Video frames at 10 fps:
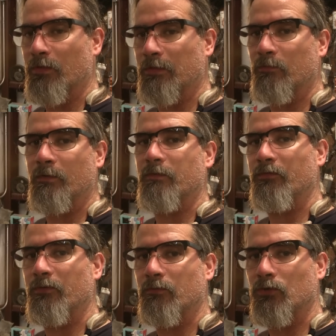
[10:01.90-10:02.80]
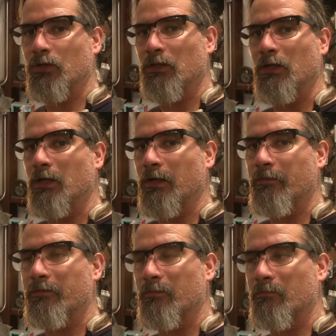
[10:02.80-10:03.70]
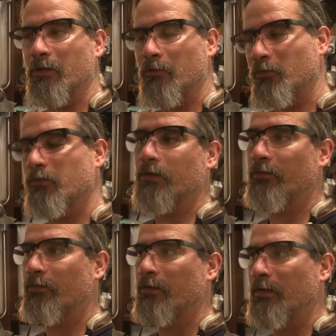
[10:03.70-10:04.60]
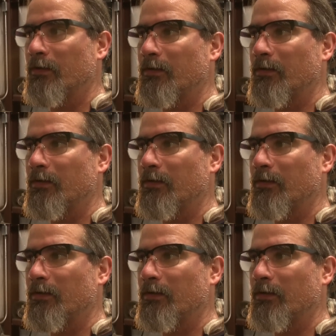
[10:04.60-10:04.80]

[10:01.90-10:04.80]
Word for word: with a little bit of steel wool and some elbow grease.